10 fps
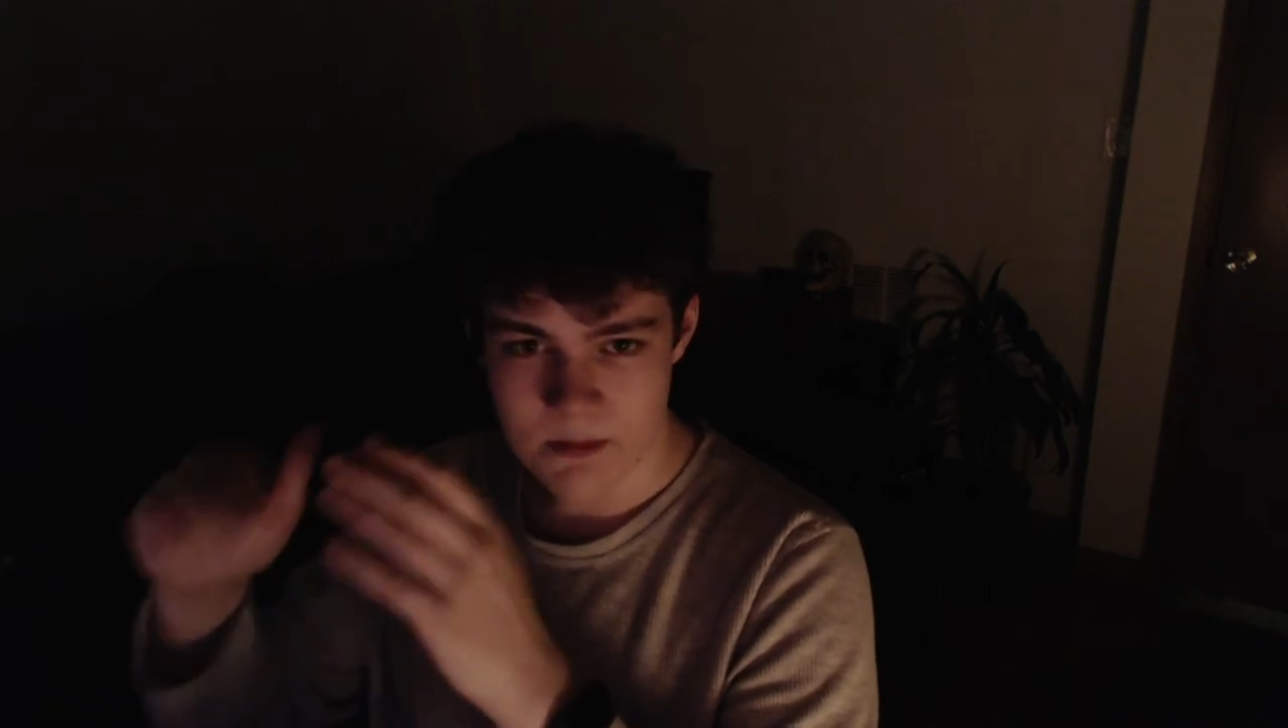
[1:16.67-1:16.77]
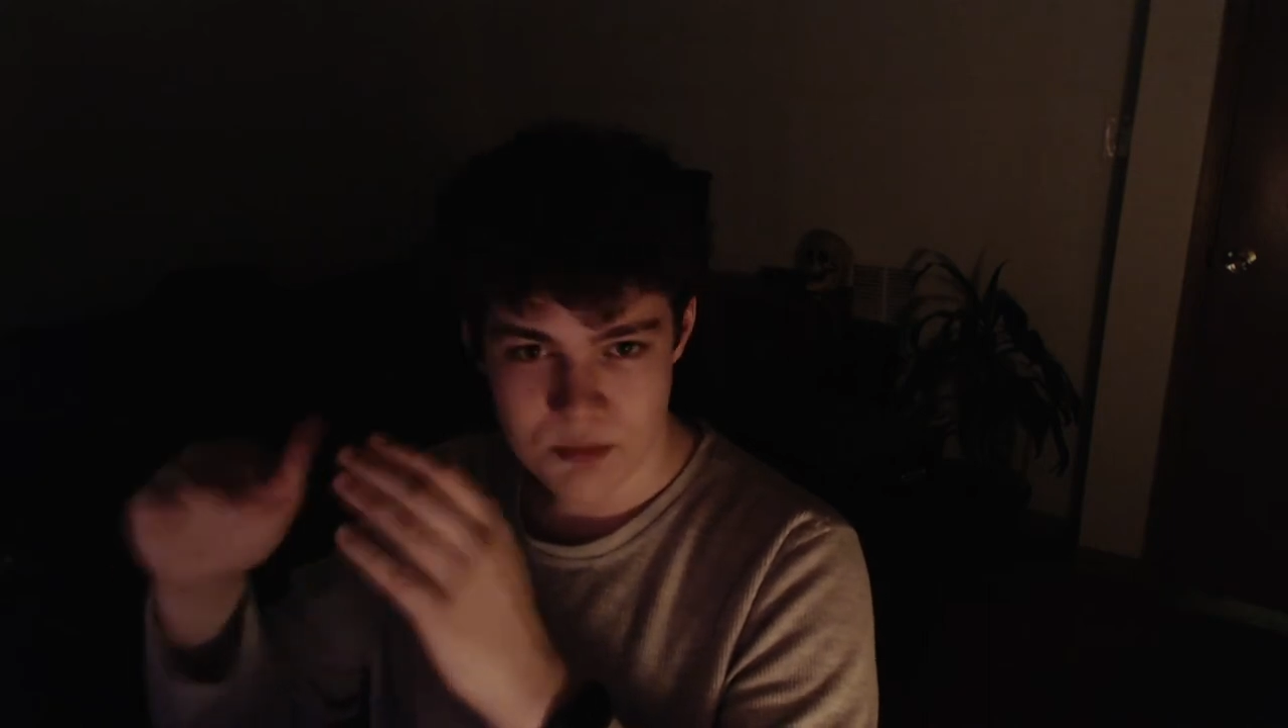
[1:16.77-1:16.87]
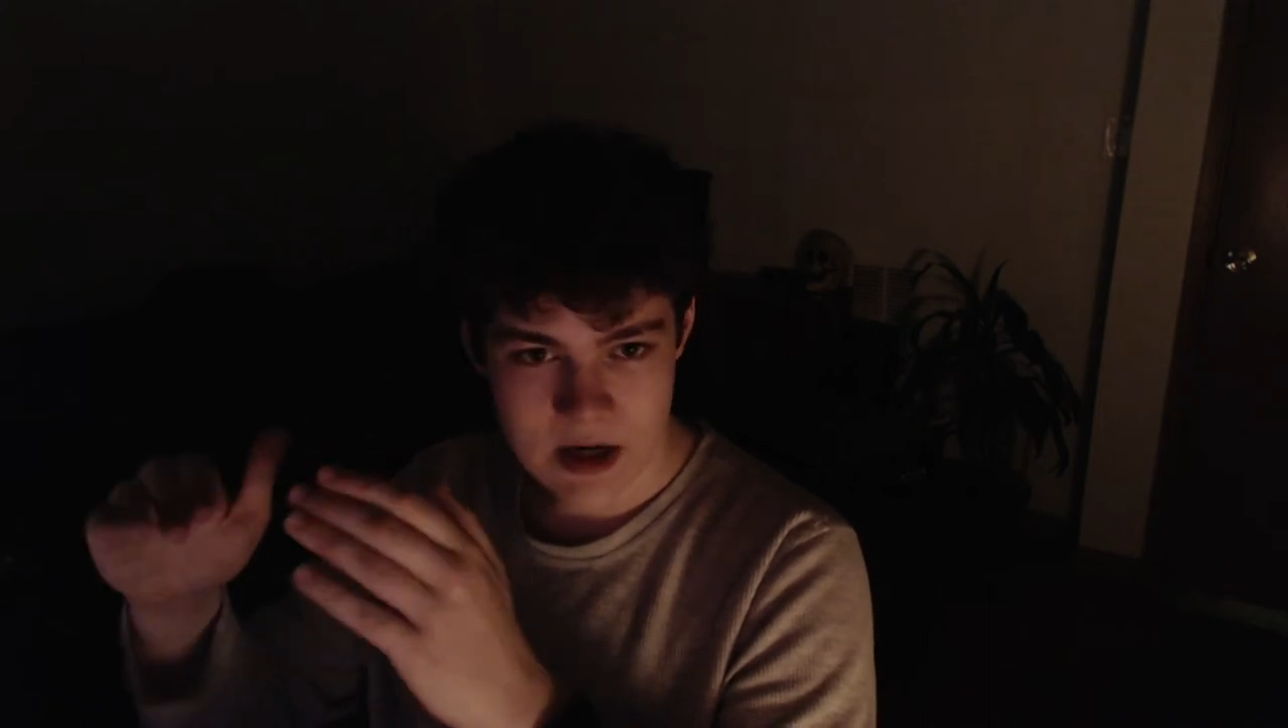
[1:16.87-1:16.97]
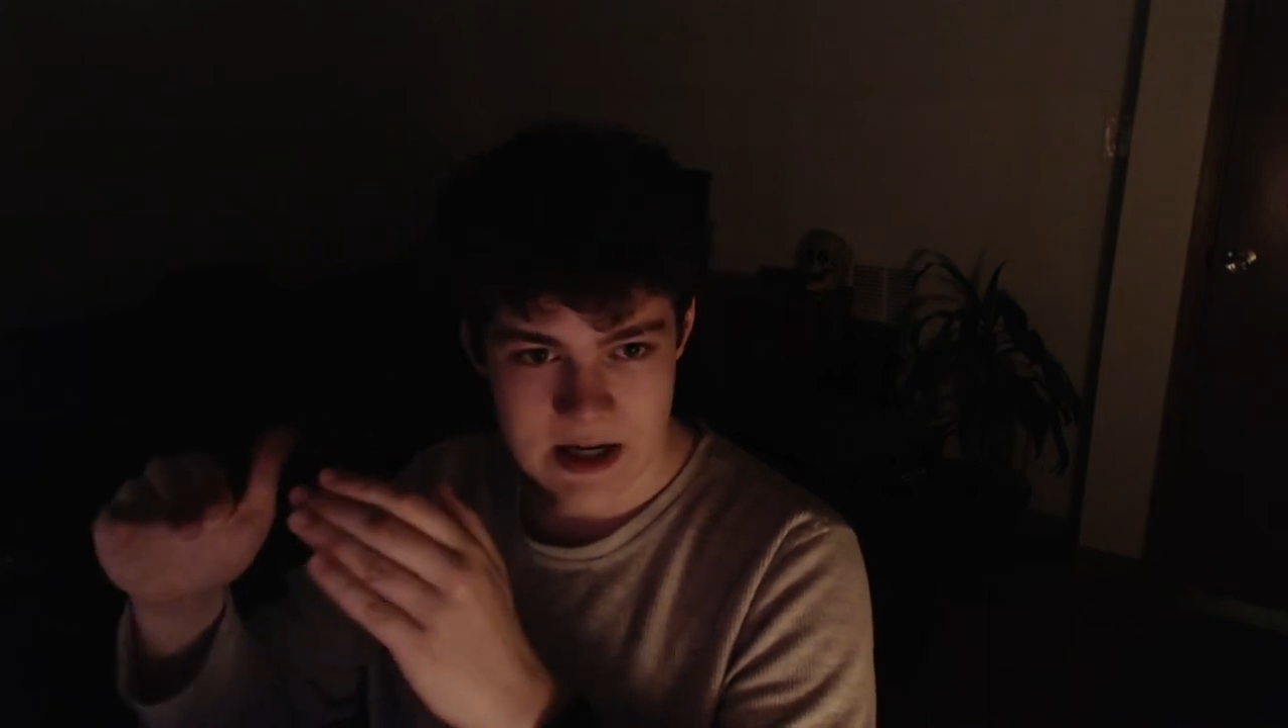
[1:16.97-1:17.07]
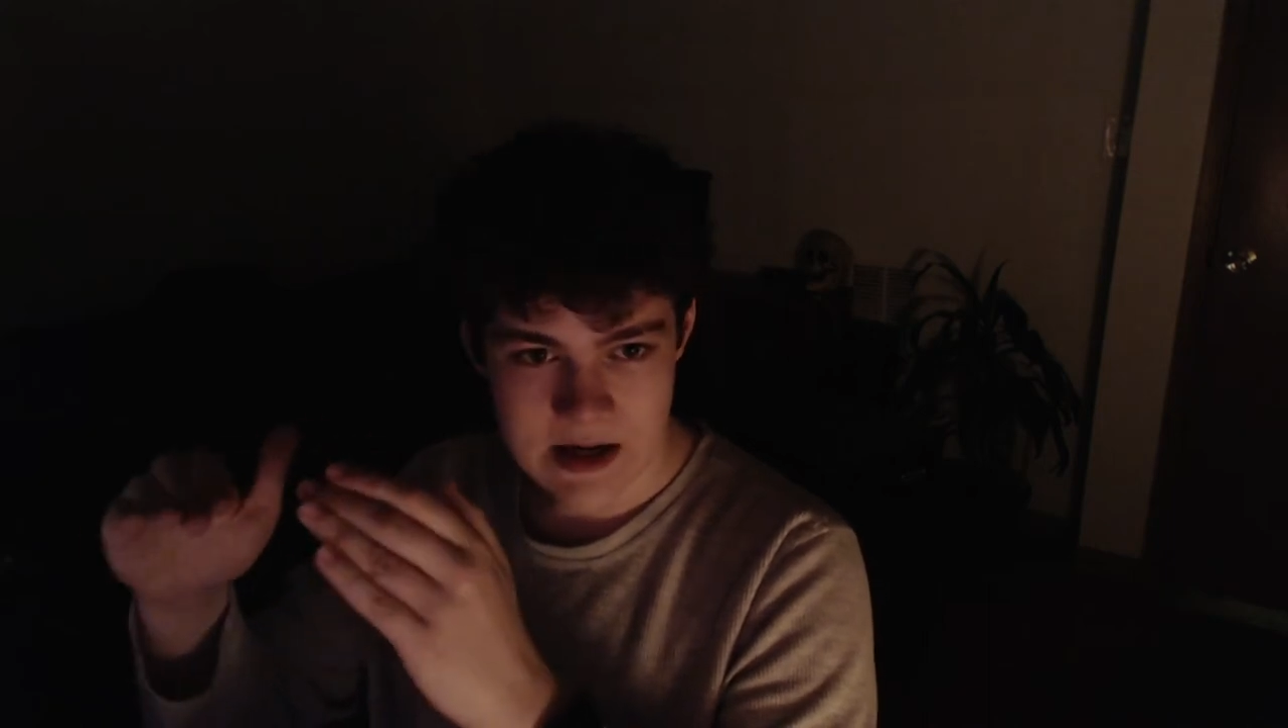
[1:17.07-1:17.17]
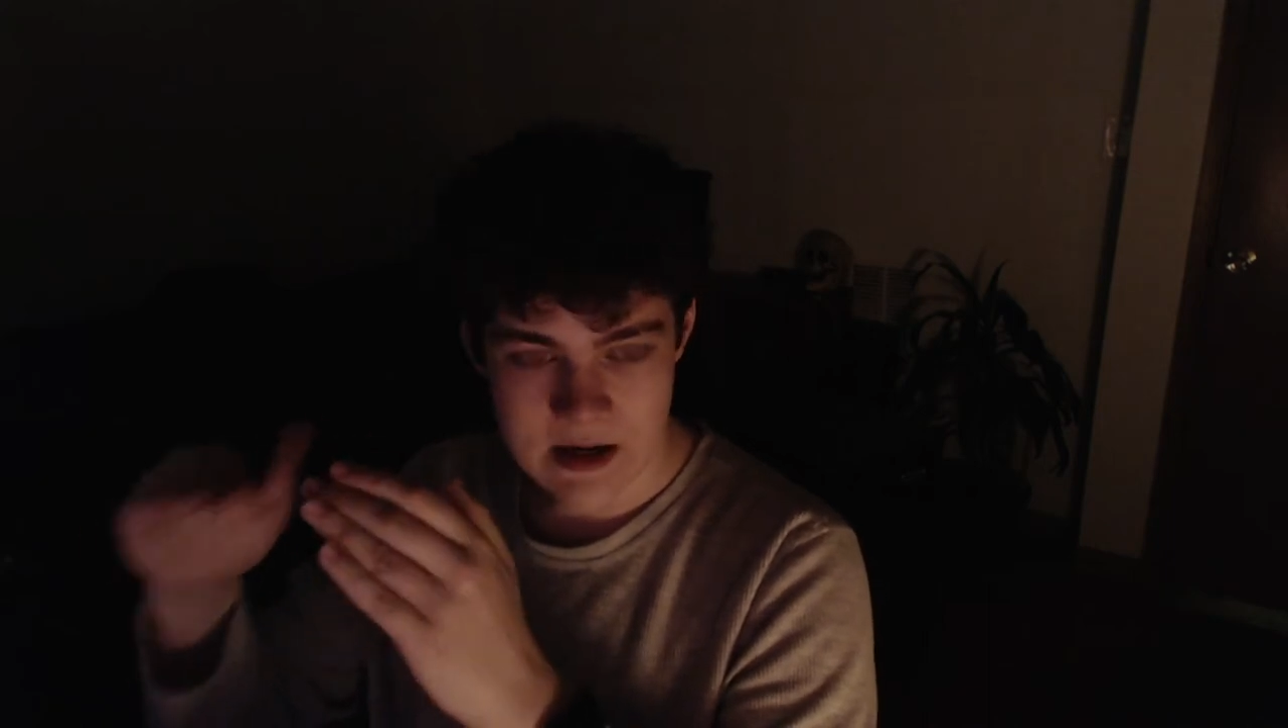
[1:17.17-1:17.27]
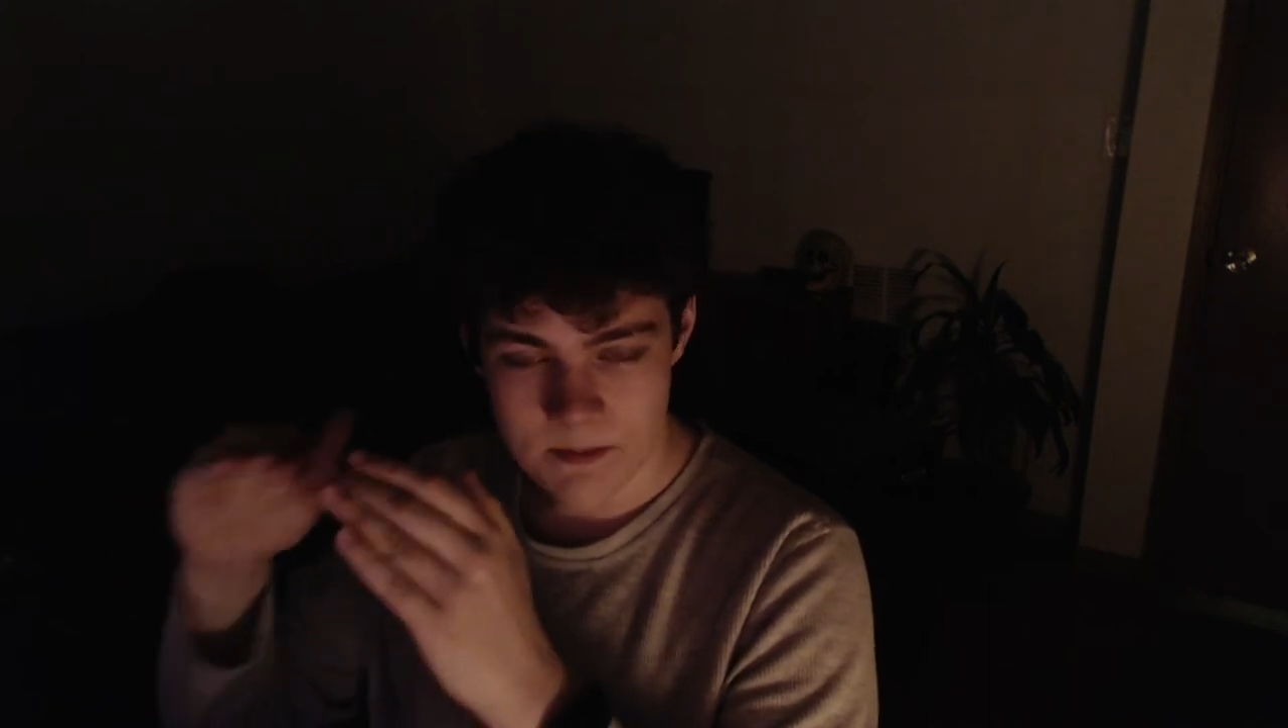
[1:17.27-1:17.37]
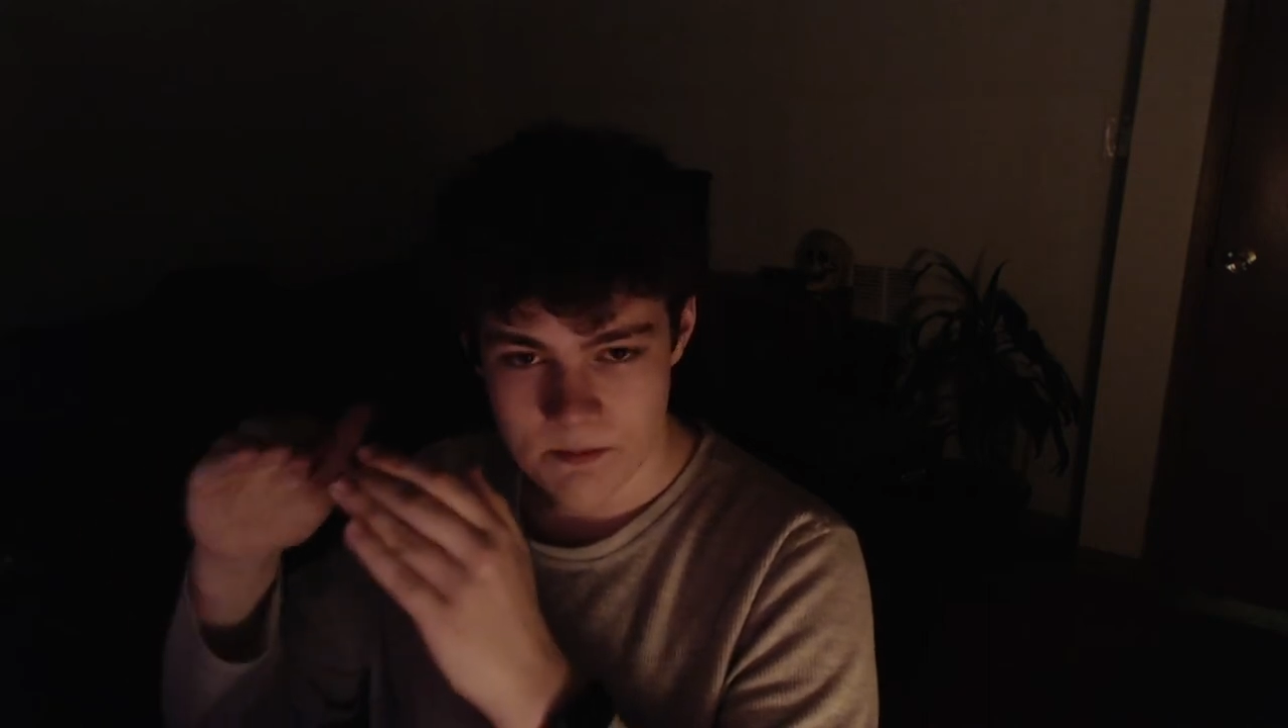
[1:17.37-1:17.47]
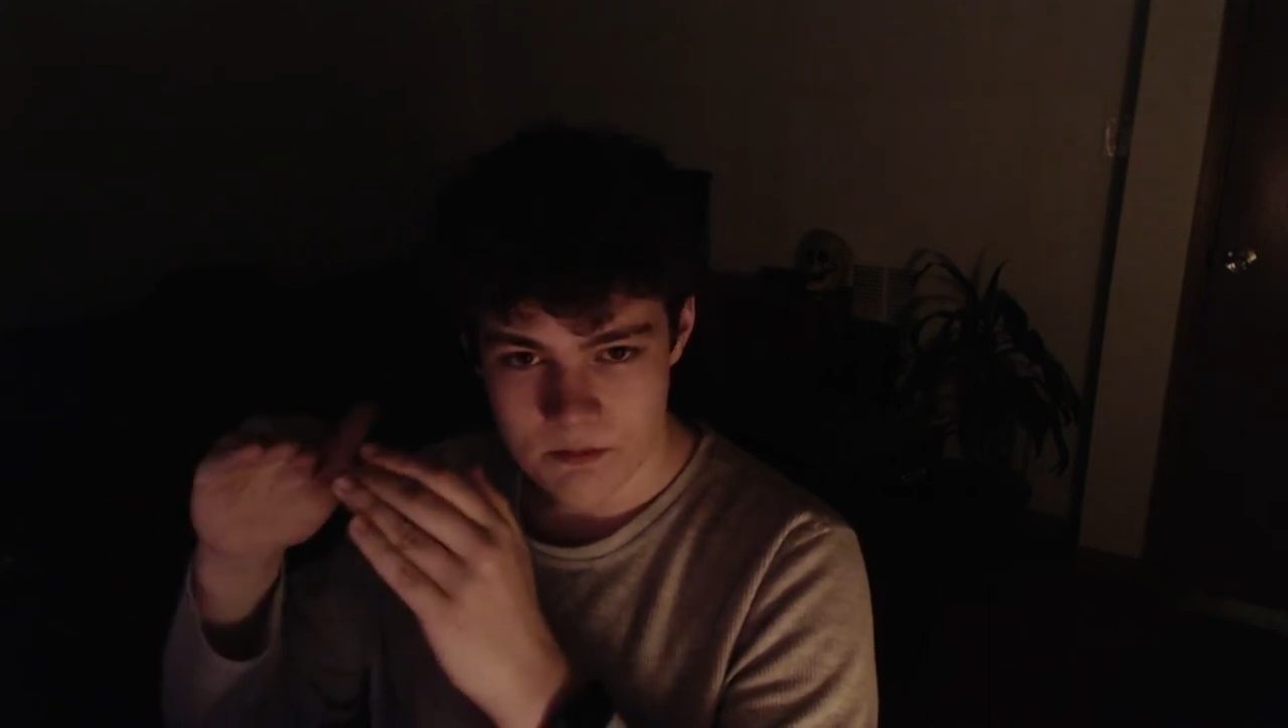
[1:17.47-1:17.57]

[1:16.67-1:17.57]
breaking